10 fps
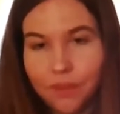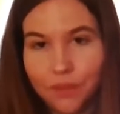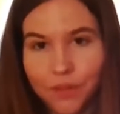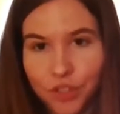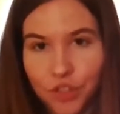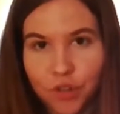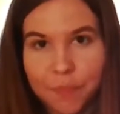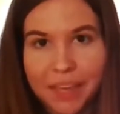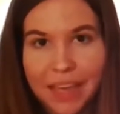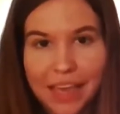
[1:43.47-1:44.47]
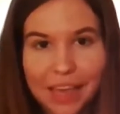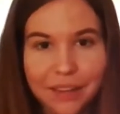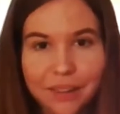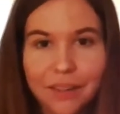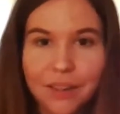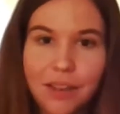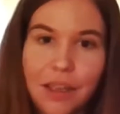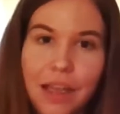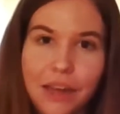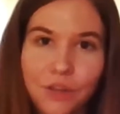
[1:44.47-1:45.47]
your strumming hand
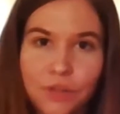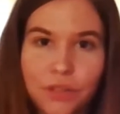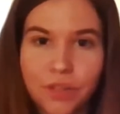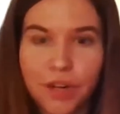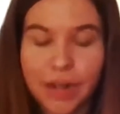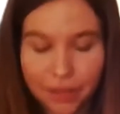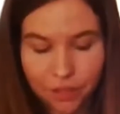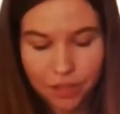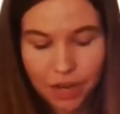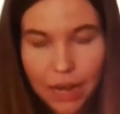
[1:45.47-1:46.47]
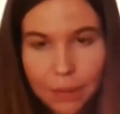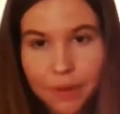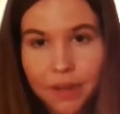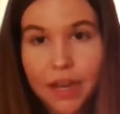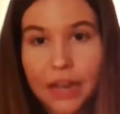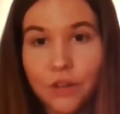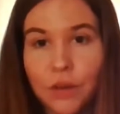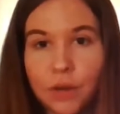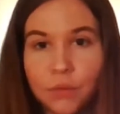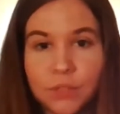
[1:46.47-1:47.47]
and you start at the top and you
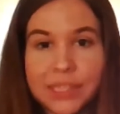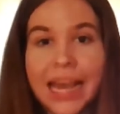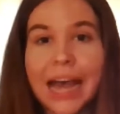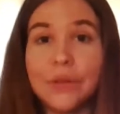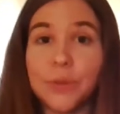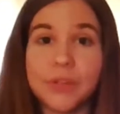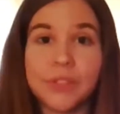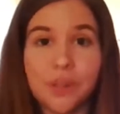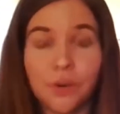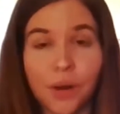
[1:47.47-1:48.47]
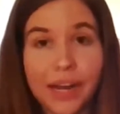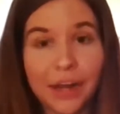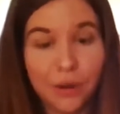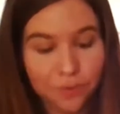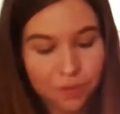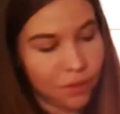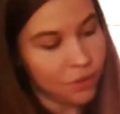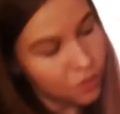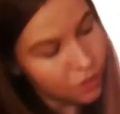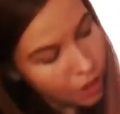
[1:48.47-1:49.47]
go down towards the ground.
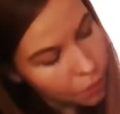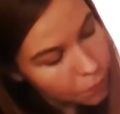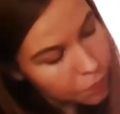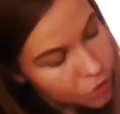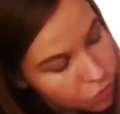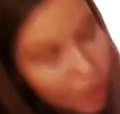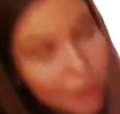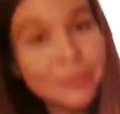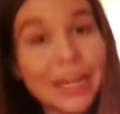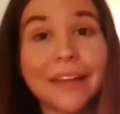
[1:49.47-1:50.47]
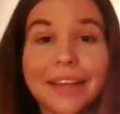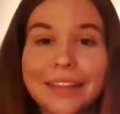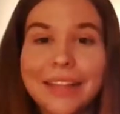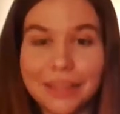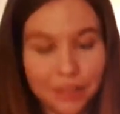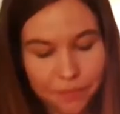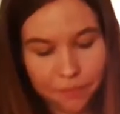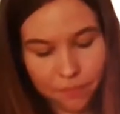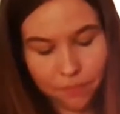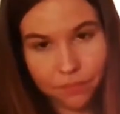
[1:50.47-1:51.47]
So you strum down like this.
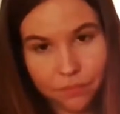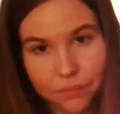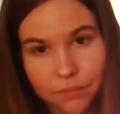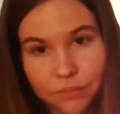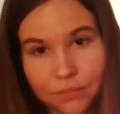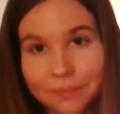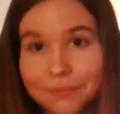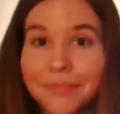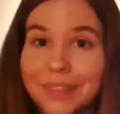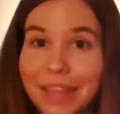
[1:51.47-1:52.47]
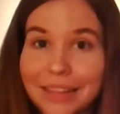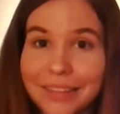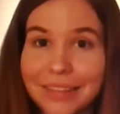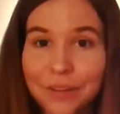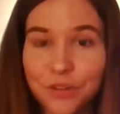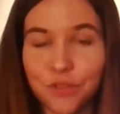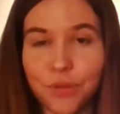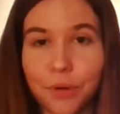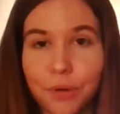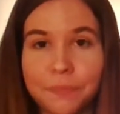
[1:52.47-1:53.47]
That's a
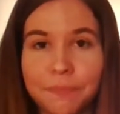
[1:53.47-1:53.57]
downstroke.